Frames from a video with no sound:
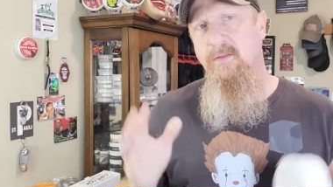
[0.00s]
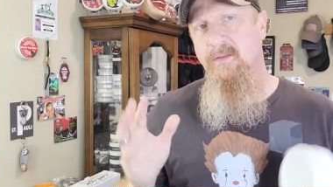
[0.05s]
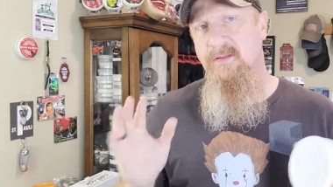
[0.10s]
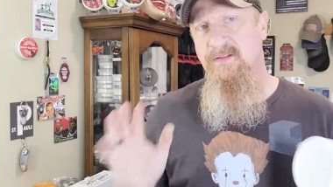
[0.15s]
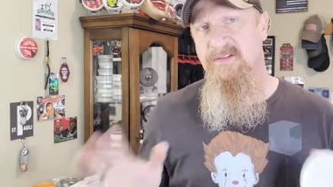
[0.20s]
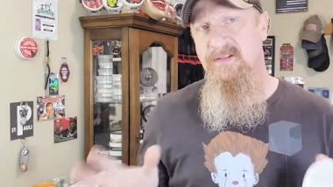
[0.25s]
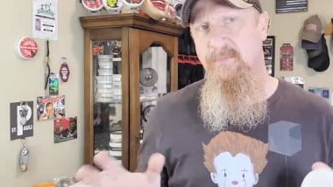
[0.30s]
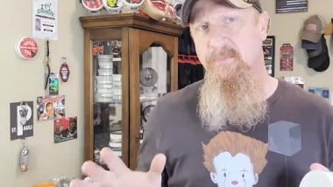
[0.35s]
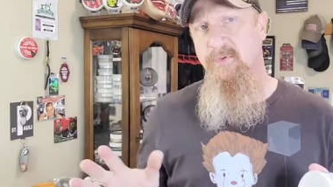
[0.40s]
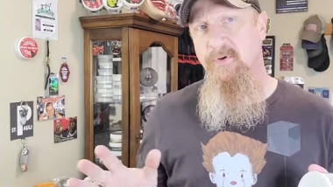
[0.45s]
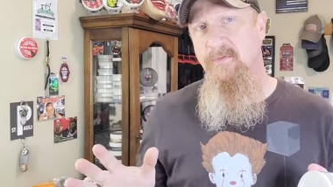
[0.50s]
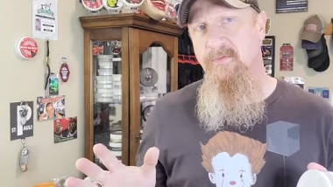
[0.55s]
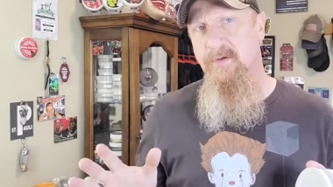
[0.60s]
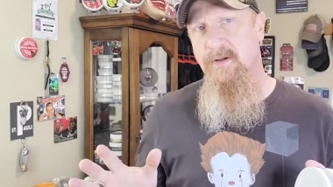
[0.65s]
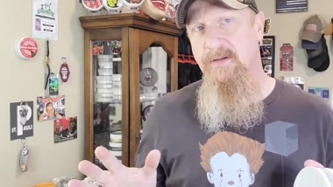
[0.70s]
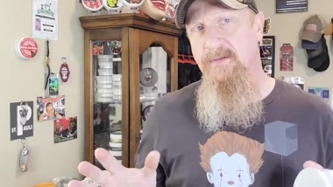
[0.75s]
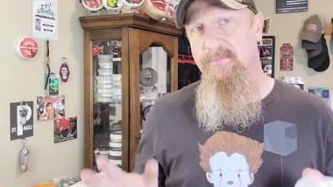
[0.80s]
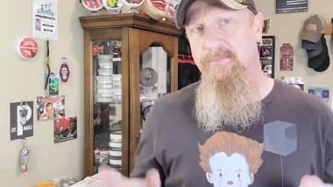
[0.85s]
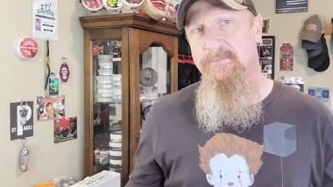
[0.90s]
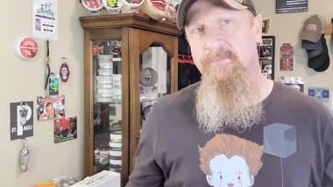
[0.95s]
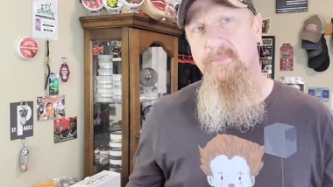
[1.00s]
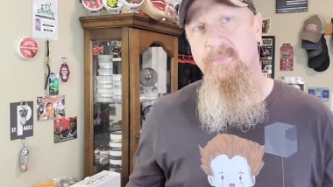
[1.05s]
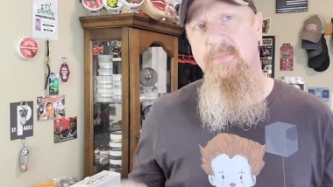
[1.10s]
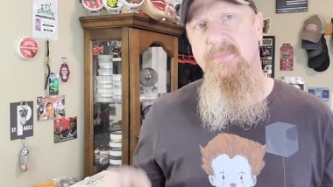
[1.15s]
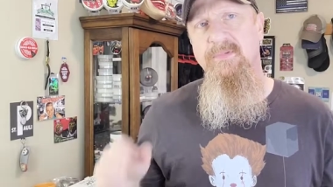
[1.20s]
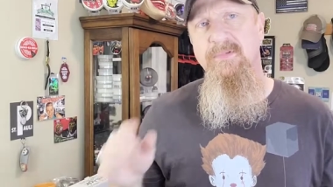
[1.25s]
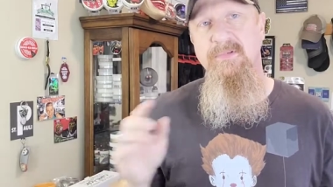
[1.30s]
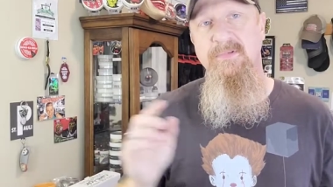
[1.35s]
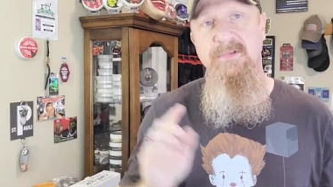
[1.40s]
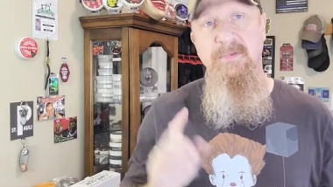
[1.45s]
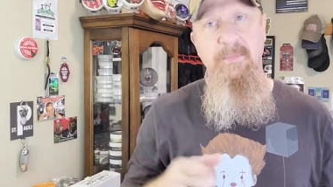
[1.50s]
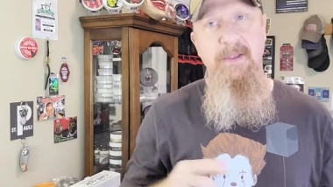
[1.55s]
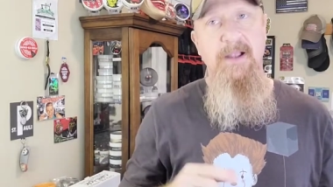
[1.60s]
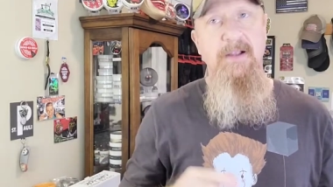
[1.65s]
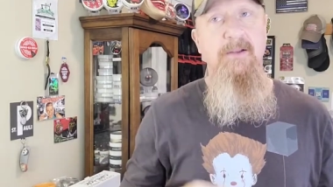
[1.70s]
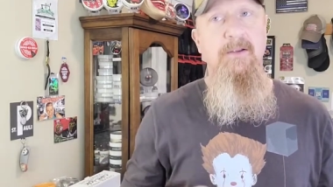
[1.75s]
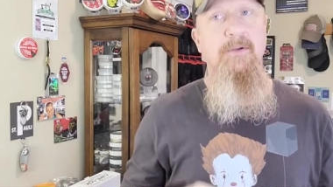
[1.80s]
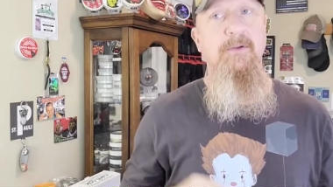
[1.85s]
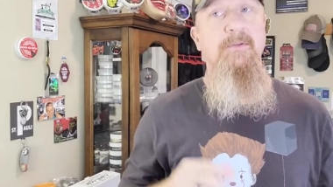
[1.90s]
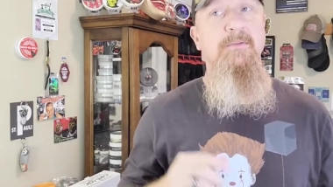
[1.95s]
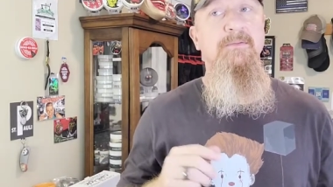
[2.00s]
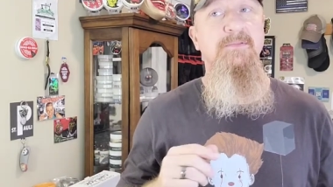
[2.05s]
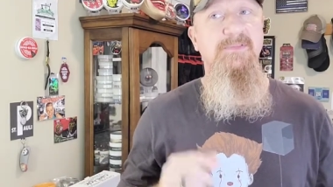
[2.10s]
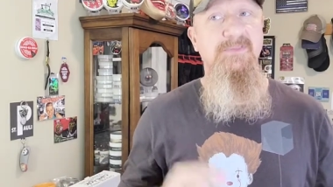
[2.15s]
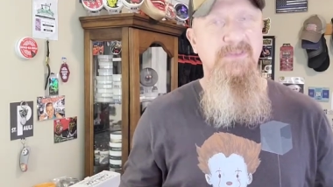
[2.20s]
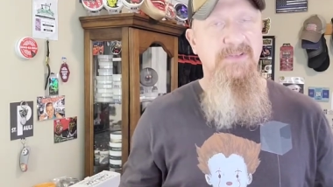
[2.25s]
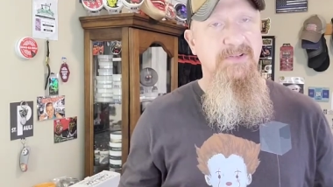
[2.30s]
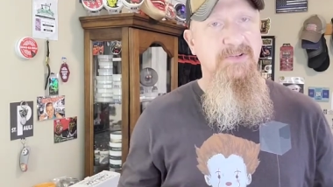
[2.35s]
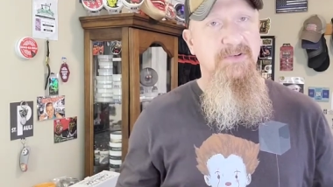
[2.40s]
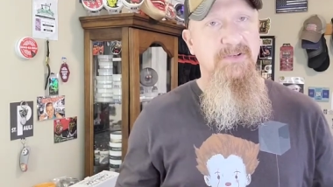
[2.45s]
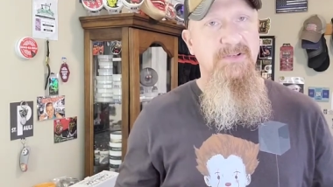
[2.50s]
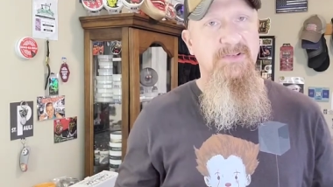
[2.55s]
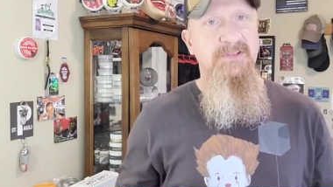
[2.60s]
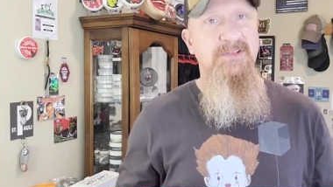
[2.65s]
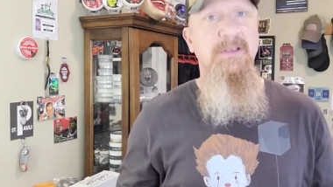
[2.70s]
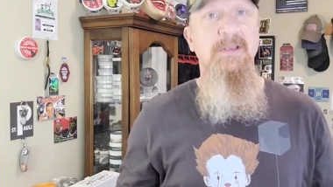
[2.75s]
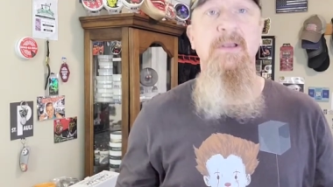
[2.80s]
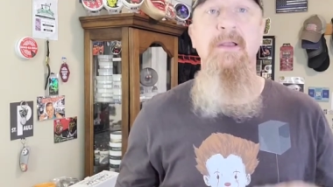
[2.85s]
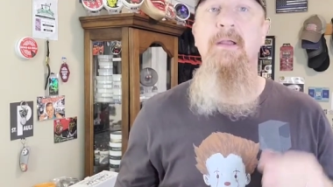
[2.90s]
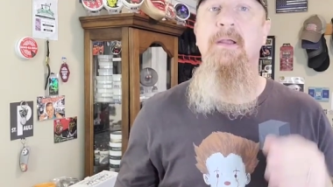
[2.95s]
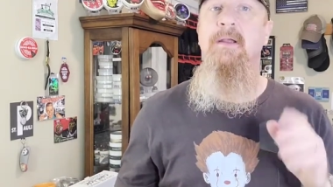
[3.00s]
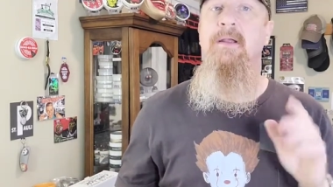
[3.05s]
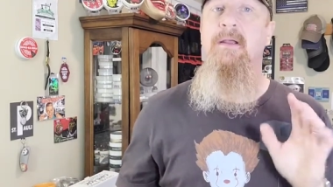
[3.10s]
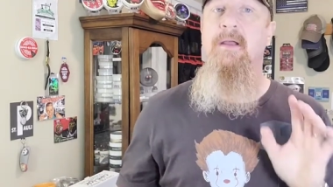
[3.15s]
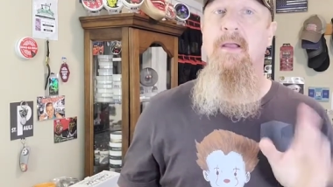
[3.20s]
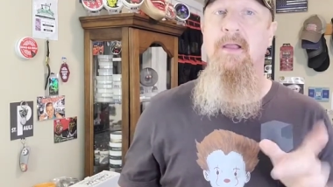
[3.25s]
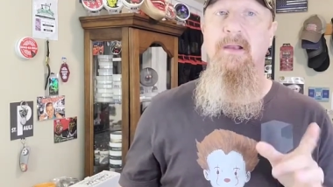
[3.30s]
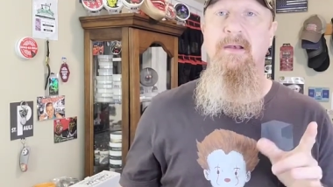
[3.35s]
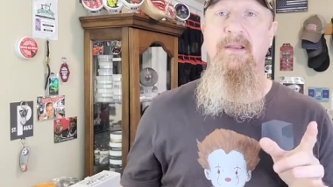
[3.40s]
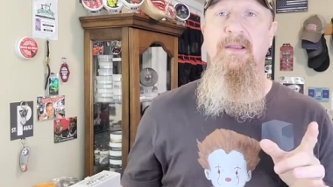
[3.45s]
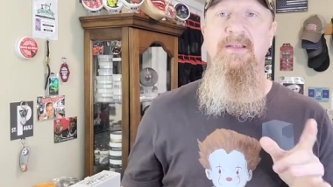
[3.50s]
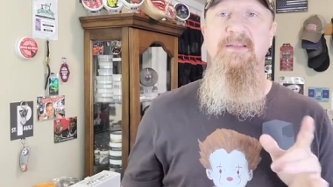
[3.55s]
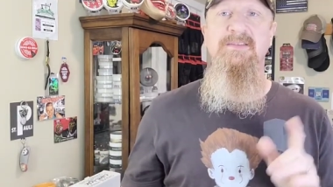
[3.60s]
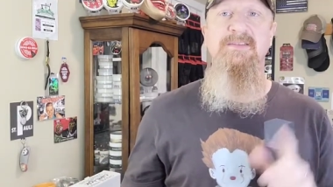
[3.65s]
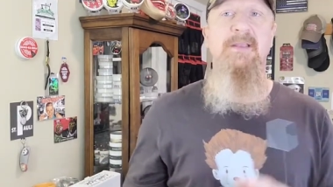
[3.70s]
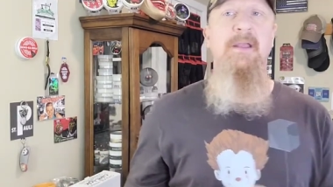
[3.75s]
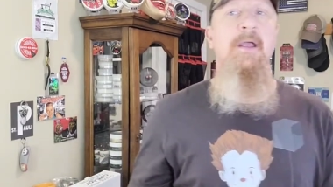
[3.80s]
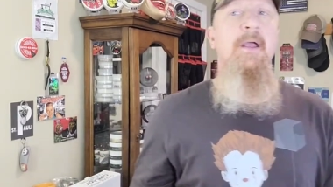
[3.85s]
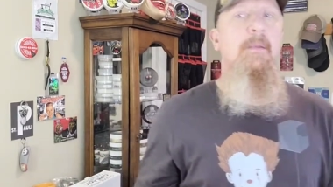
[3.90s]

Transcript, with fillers: Scent profile tobacco, citrus, anise,